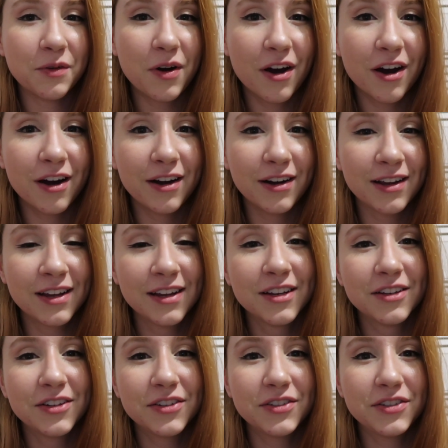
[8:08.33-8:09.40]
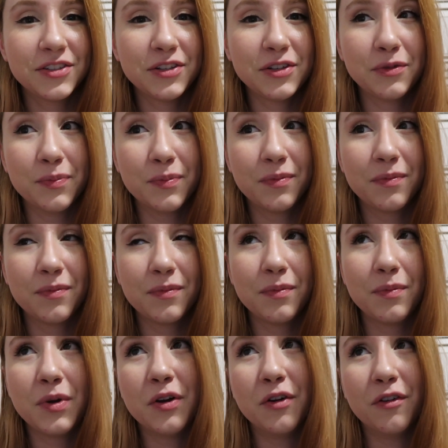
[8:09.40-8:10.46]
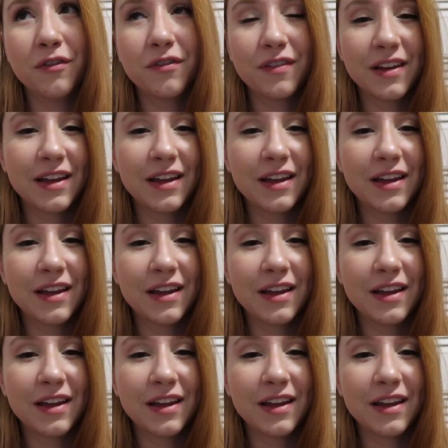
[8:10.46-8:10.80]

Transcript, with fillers: hard to move.